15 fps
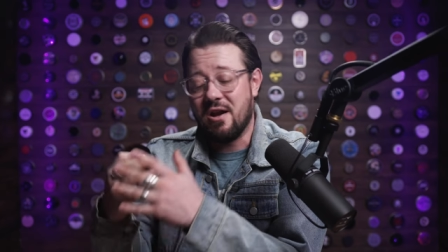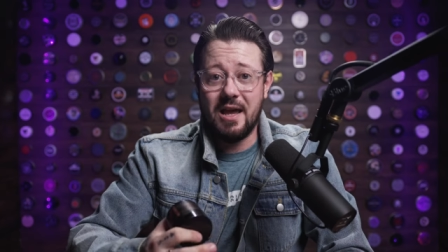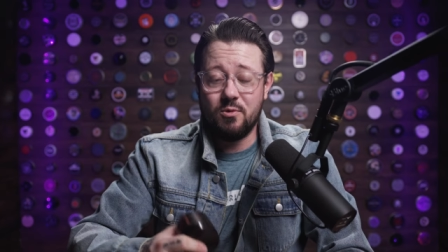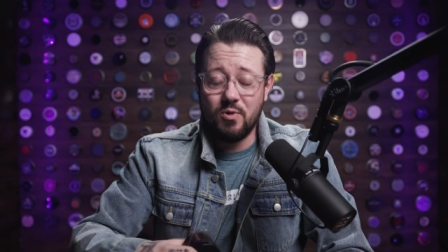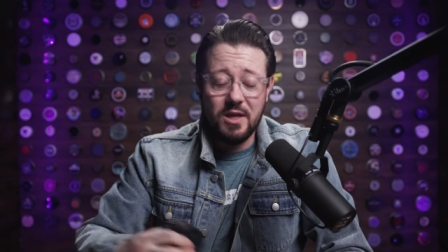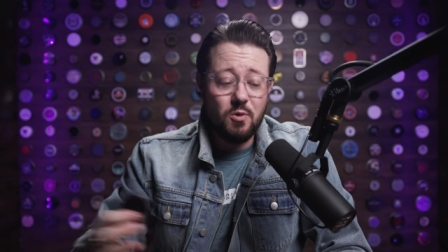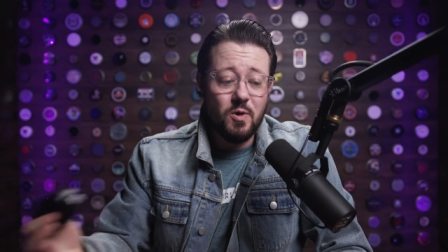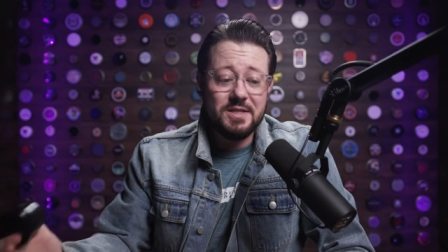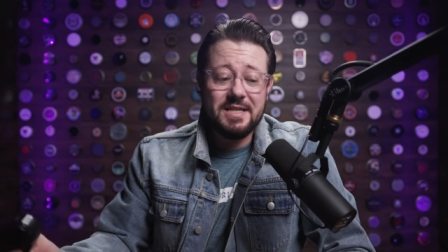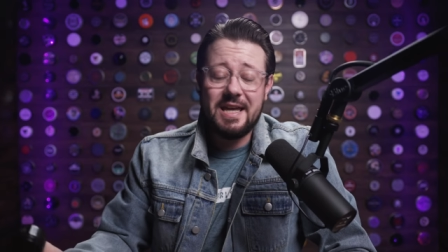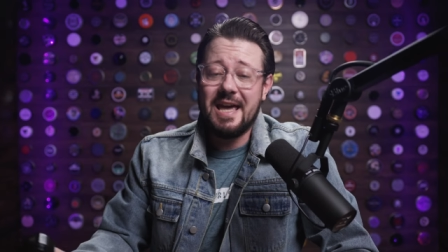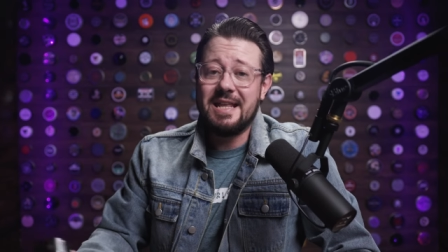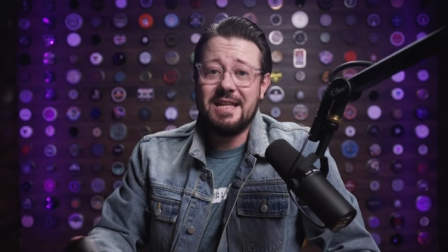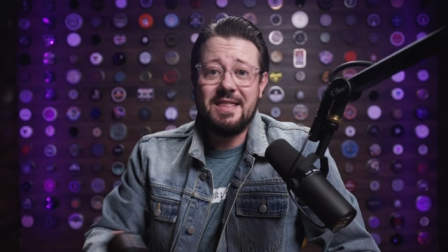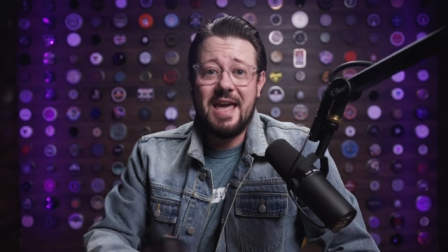And really, once
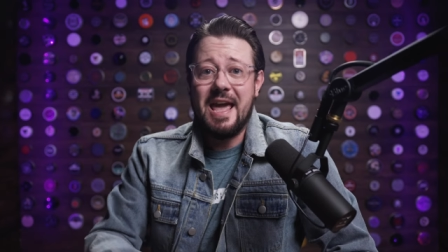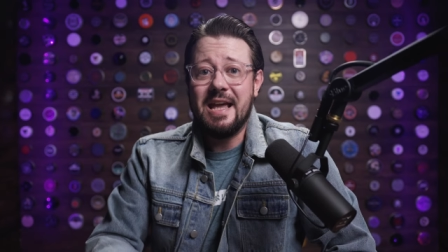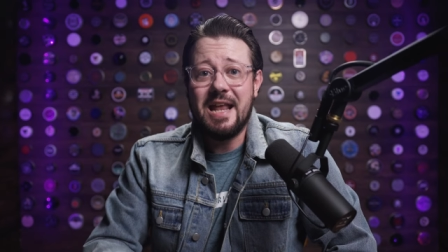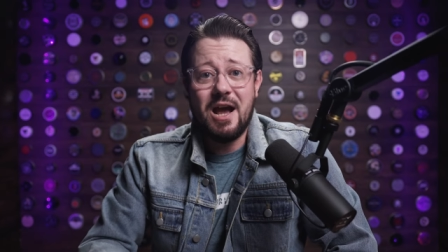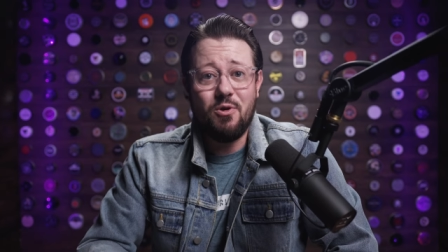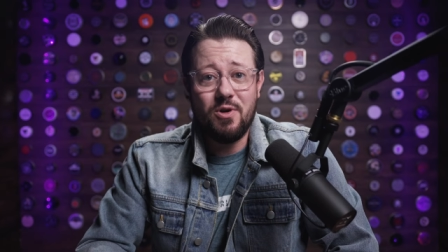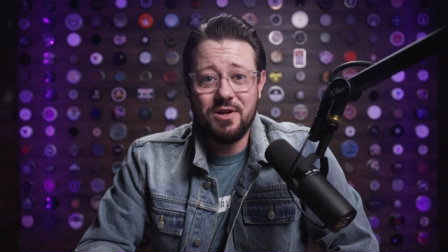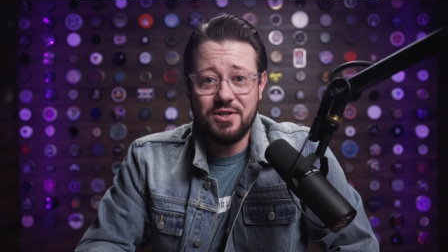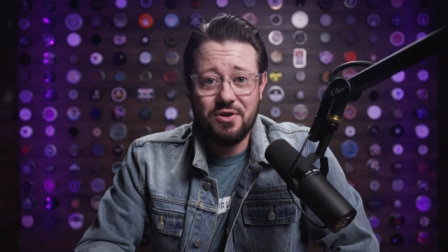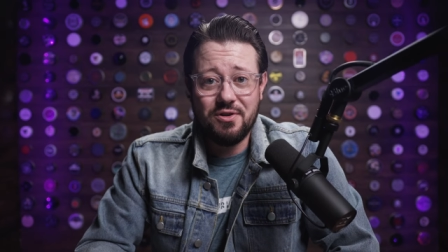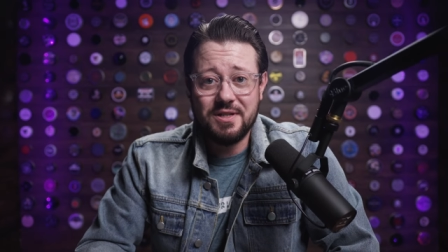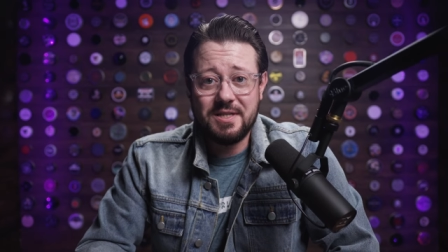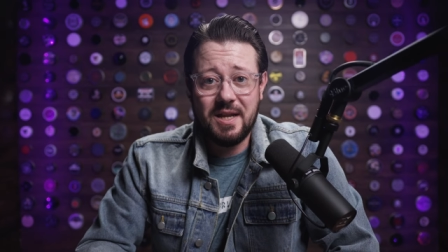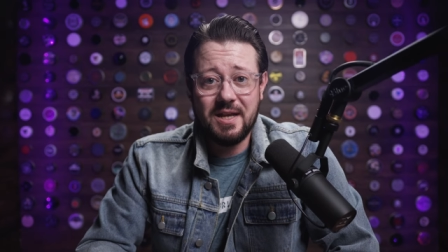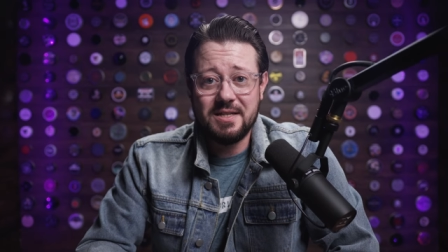again, in the eight-hour
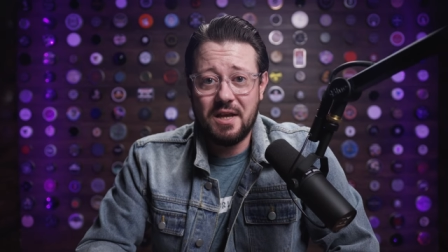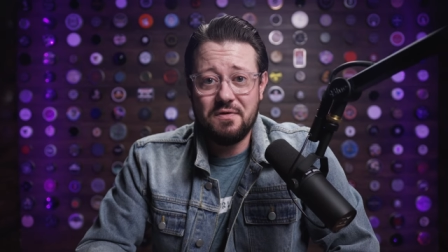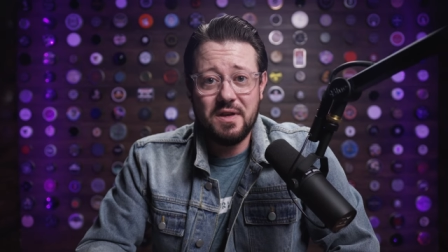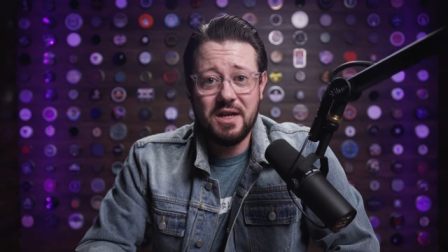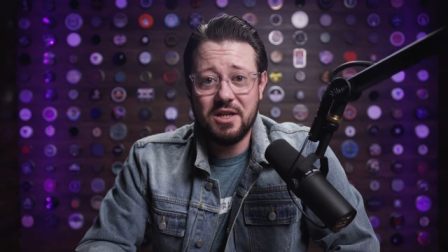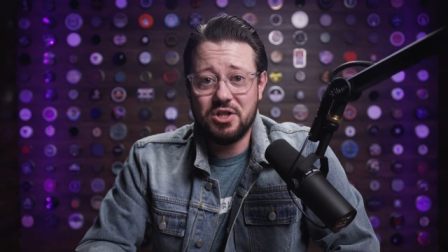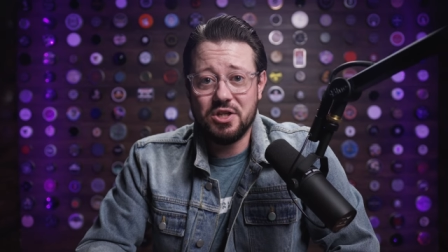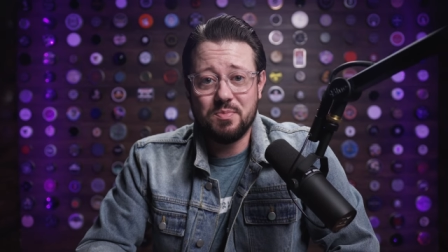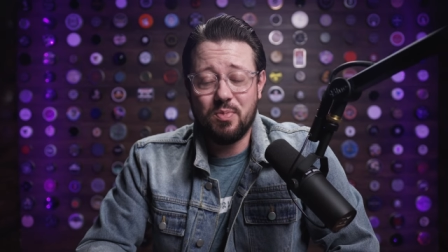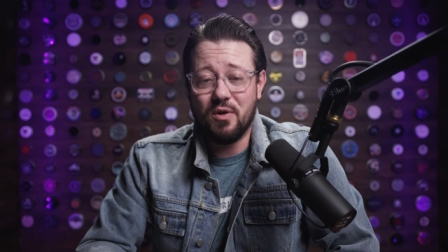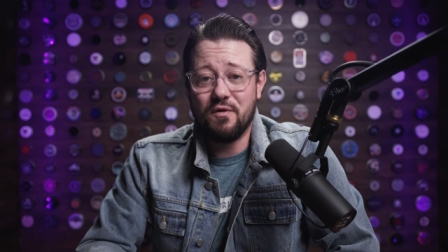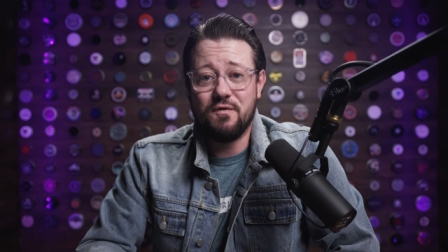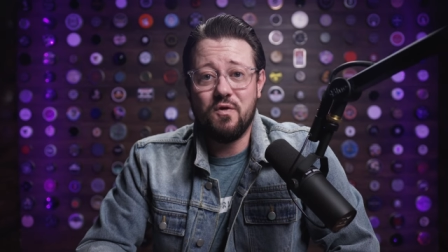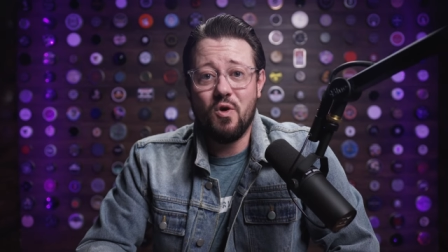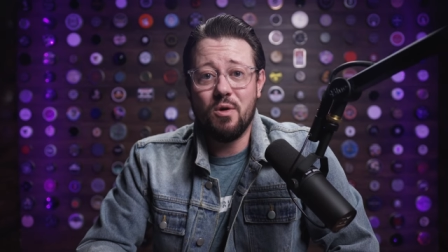endurance test, I think it just
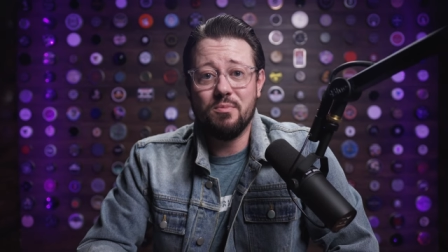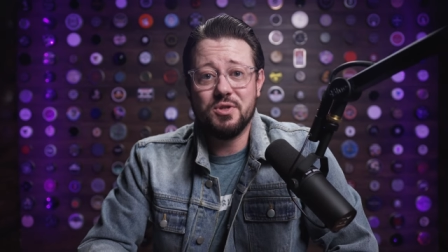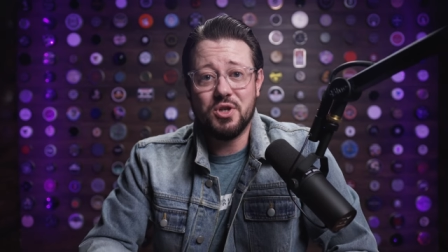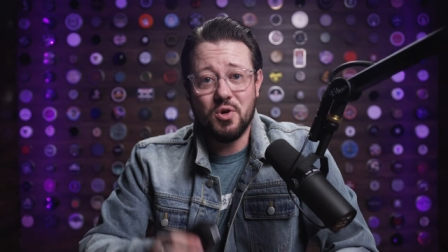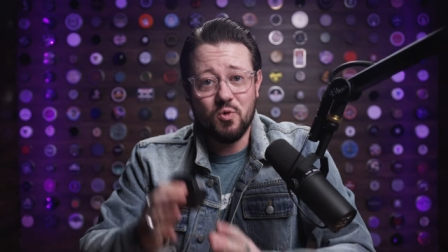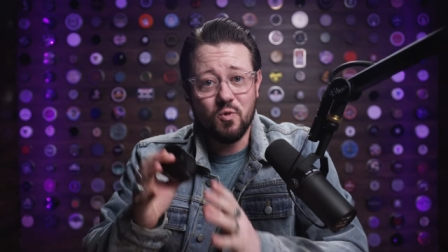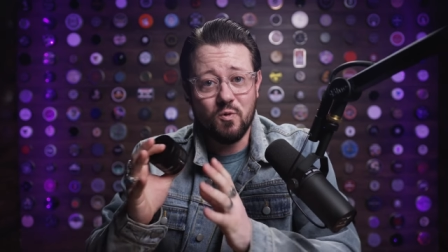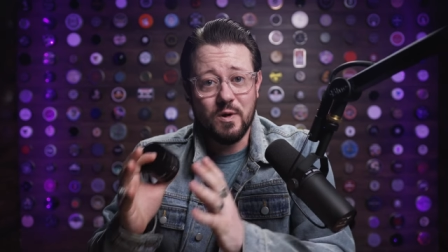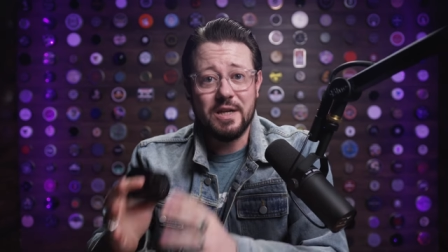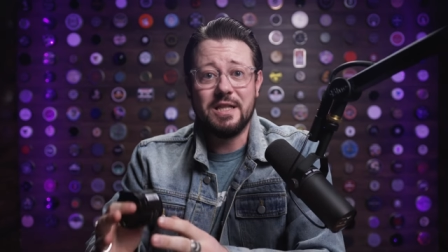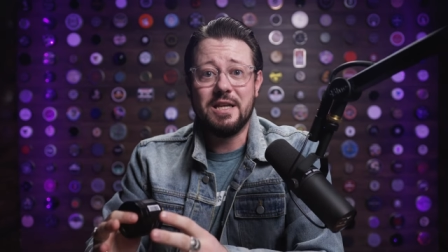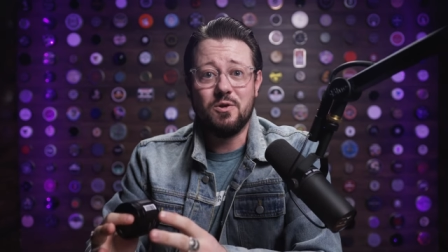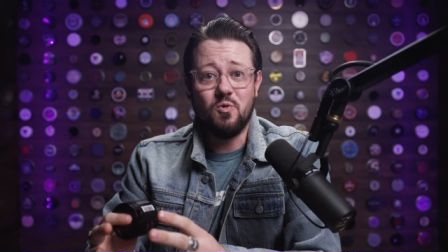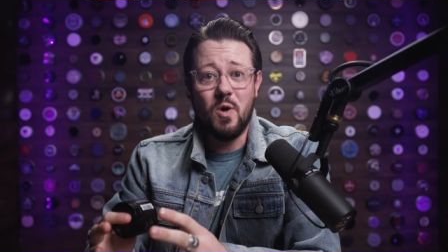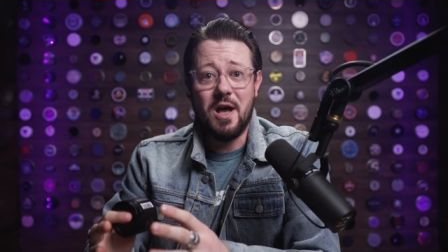performed
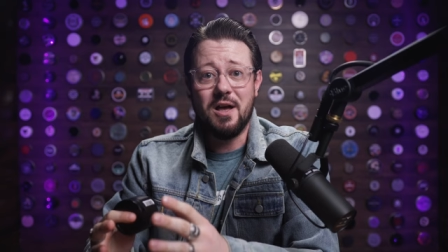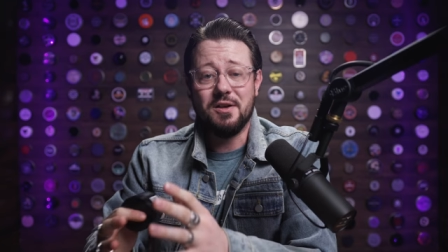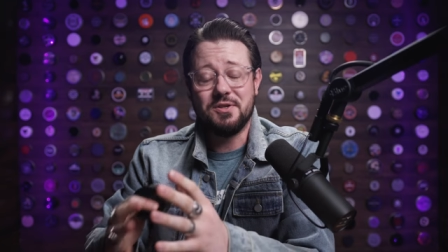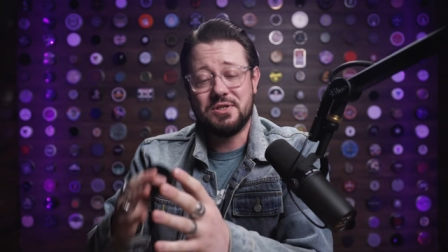really well.